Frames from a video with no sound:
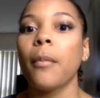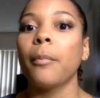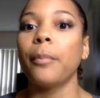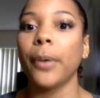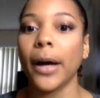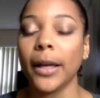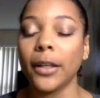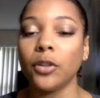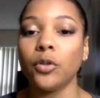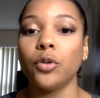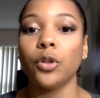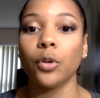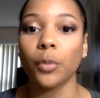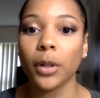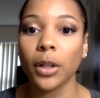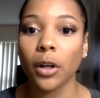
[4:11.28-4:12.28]
But you
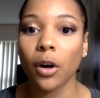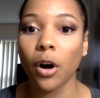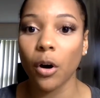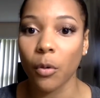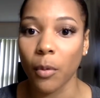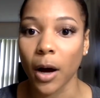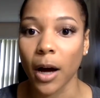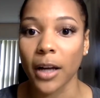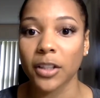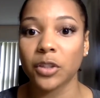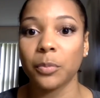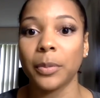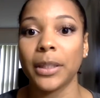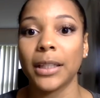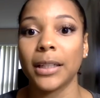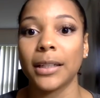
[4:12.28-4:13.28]
do want to co-wash
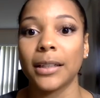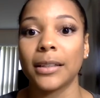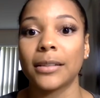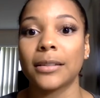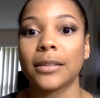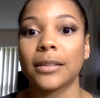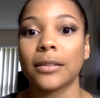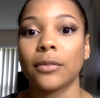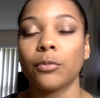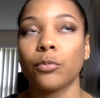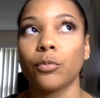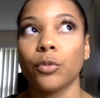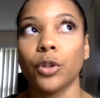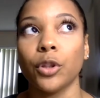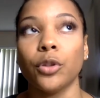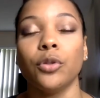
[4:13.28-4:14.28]
because
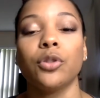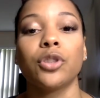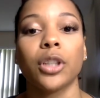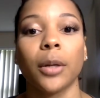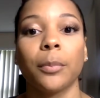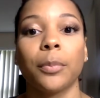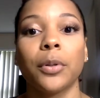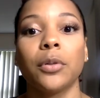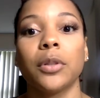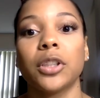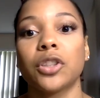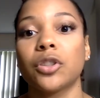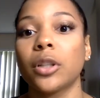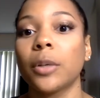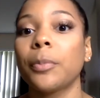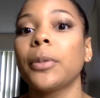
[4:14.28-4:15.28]
when you use shampoo, it's
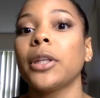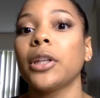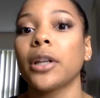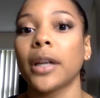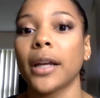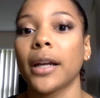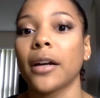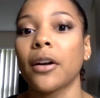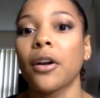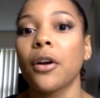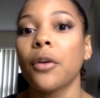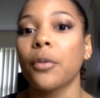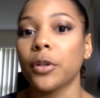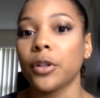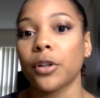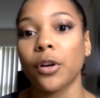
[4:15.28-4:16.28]
stripping your hair.
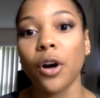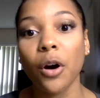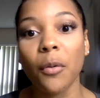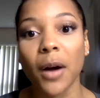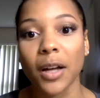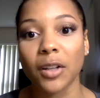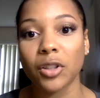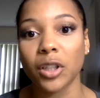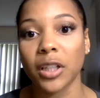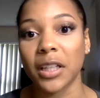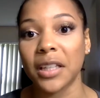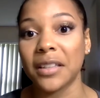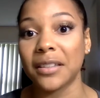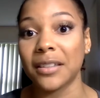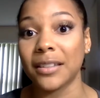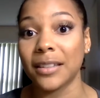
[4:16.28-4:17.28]
When you're co-washing,
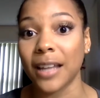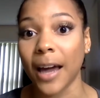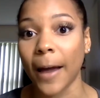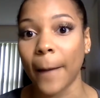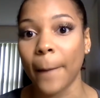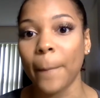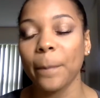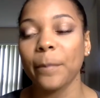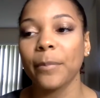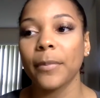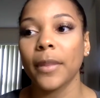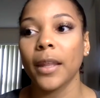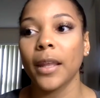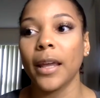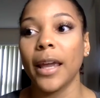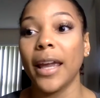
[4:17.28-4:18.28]
it's not.
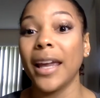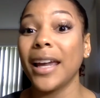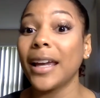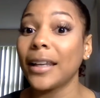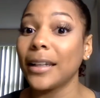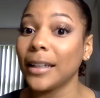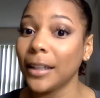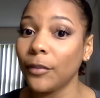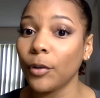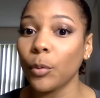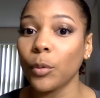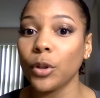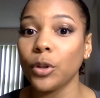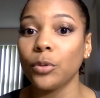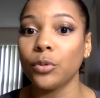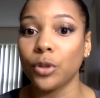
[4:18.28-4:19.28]
And even
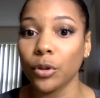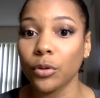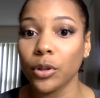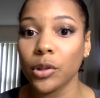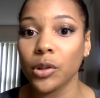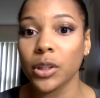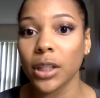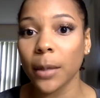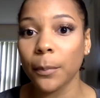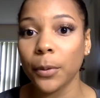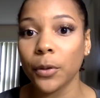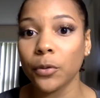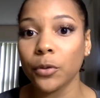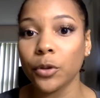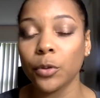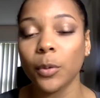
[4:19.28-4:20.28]
when you do use
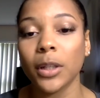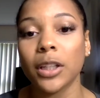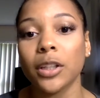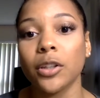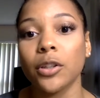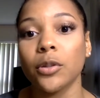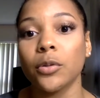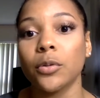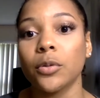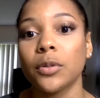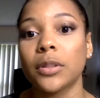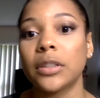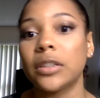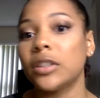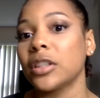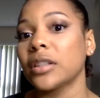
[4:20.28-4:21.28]
shampoo, you want to
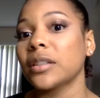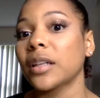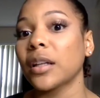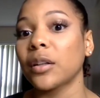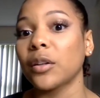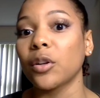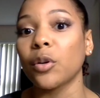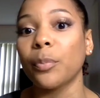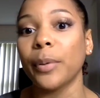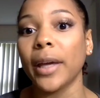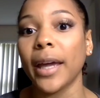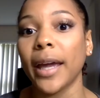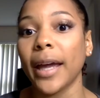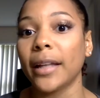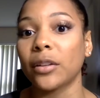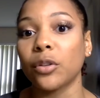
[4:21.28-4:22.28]
use just a little bit
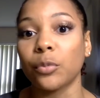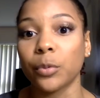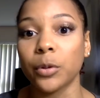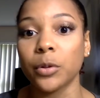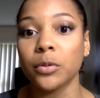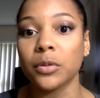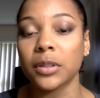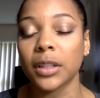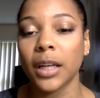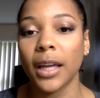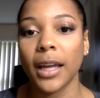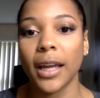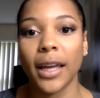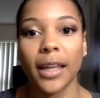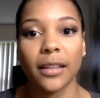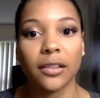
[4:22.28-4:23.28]
at the roots
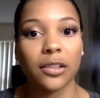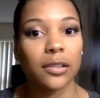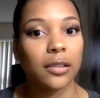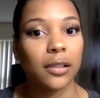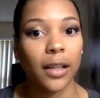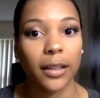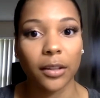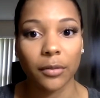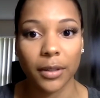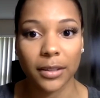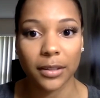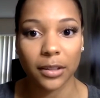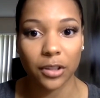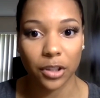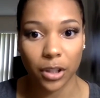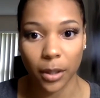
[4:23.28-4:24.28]
and just let the rest
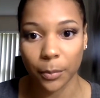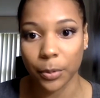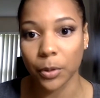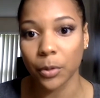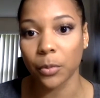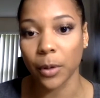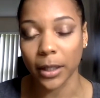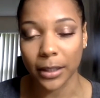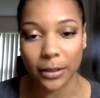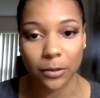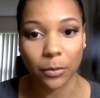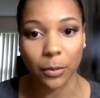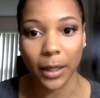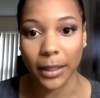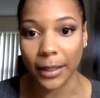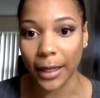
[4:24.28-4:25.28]
of the shampoo work its
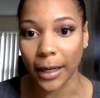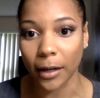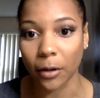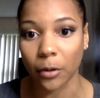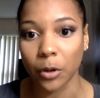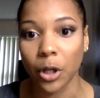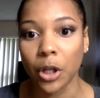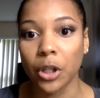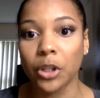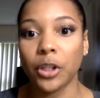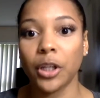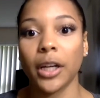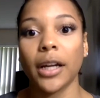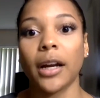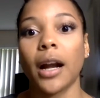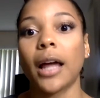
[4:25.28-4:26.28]
way down your
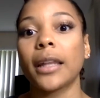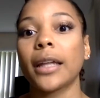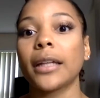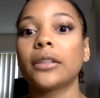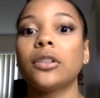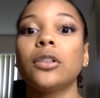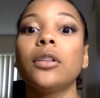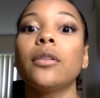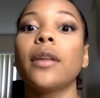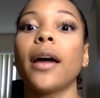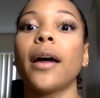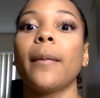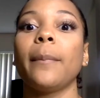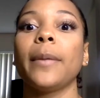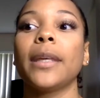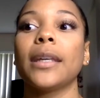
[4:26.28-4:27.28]
hair. I like to do
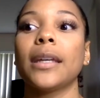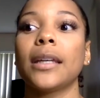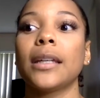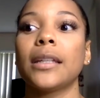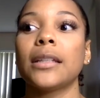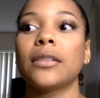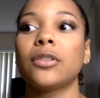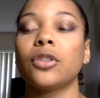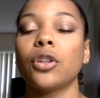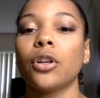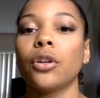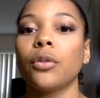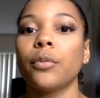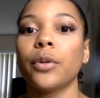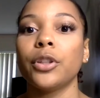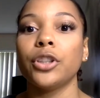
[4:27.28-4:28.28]
that because
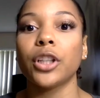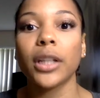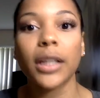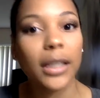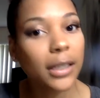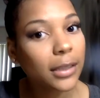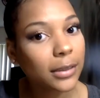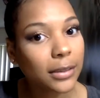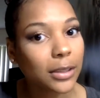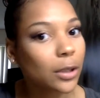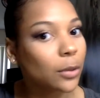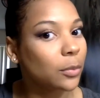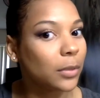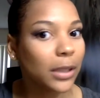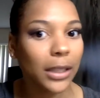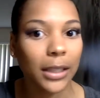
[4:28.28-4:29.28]
your ends
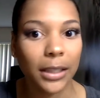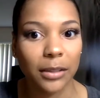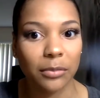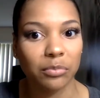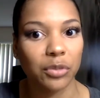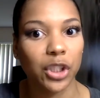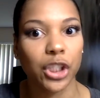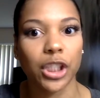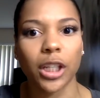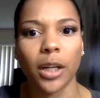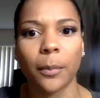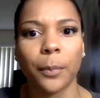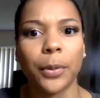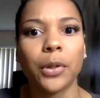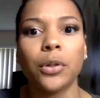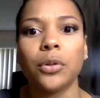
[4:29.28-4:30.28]
don't need
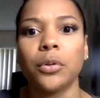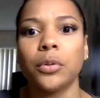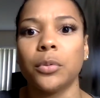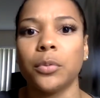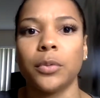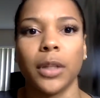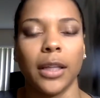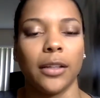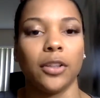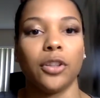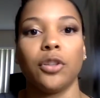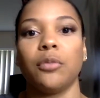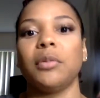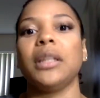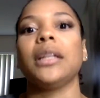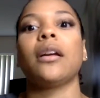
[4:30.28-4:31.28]
shampoo and you
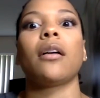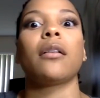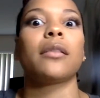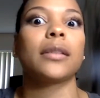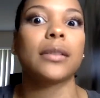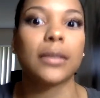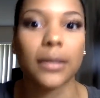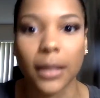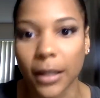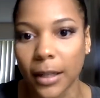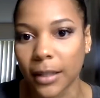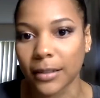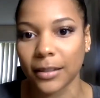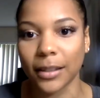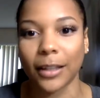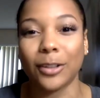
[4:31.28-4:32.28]
don't need all the
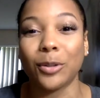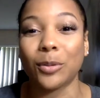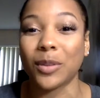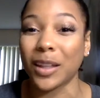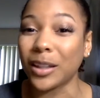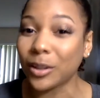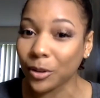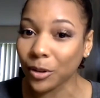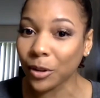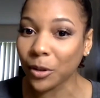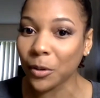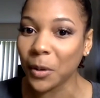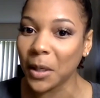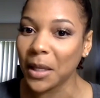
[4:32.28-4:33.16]
suds like you think you do.